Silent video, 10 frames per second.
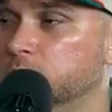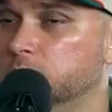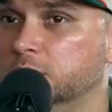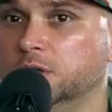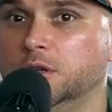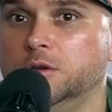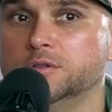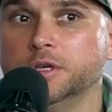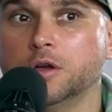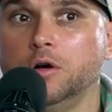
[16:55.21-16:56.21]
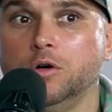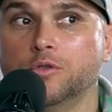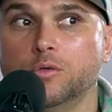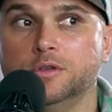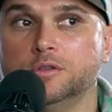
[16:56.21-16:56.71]
It's Not Hugh is like all
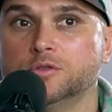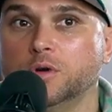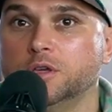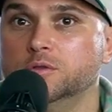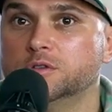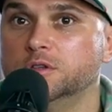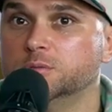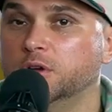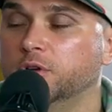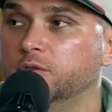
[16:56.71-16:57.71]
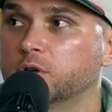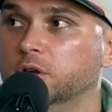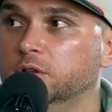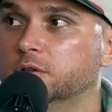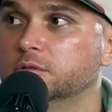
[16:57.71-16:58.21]
the reasons why Houston is my favorite
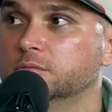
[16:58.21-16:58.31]
color.